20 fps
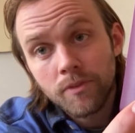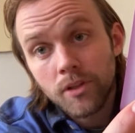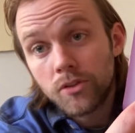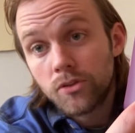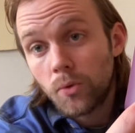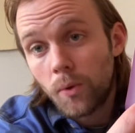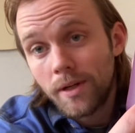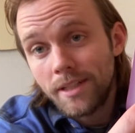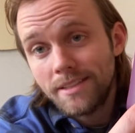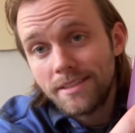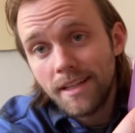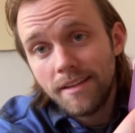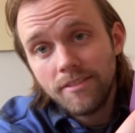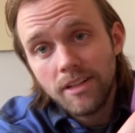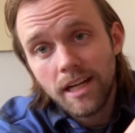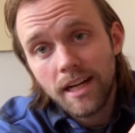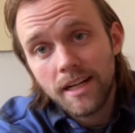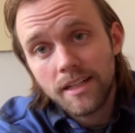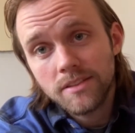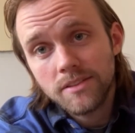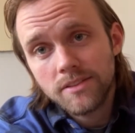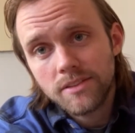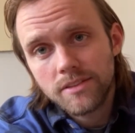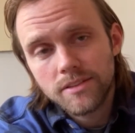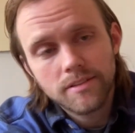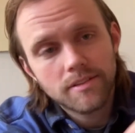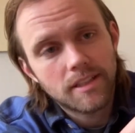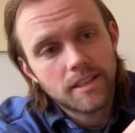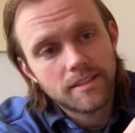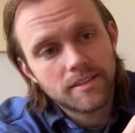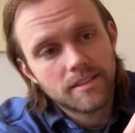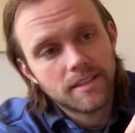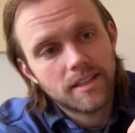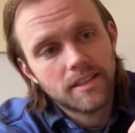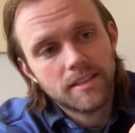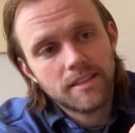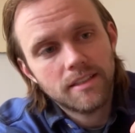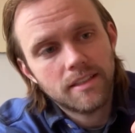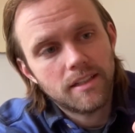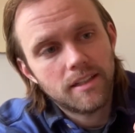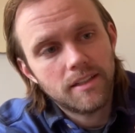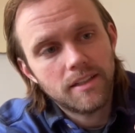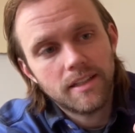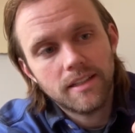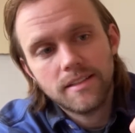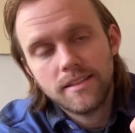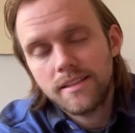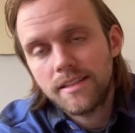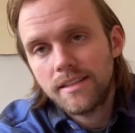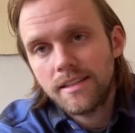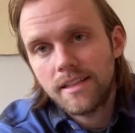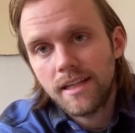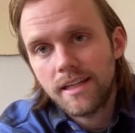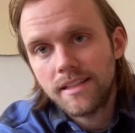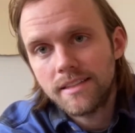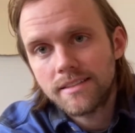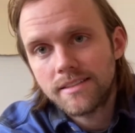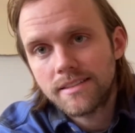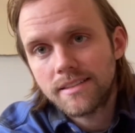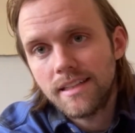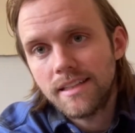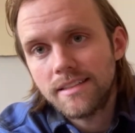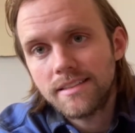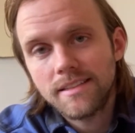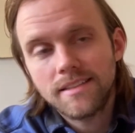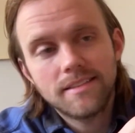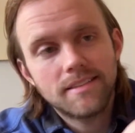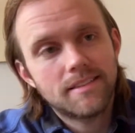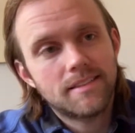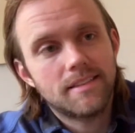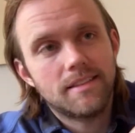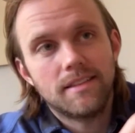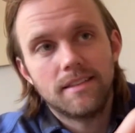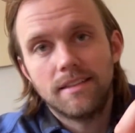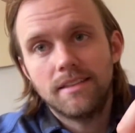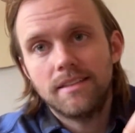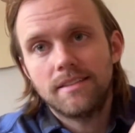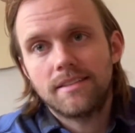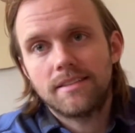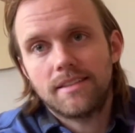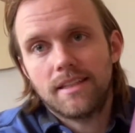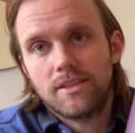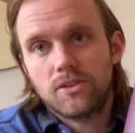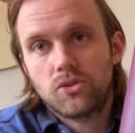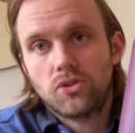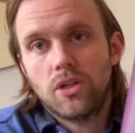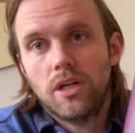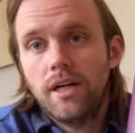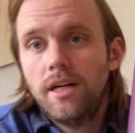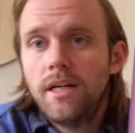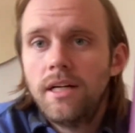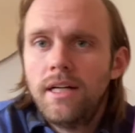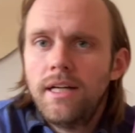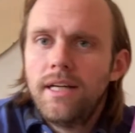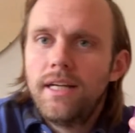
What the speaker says: 27 ounce, they say, 18.8 stainless steel, etc.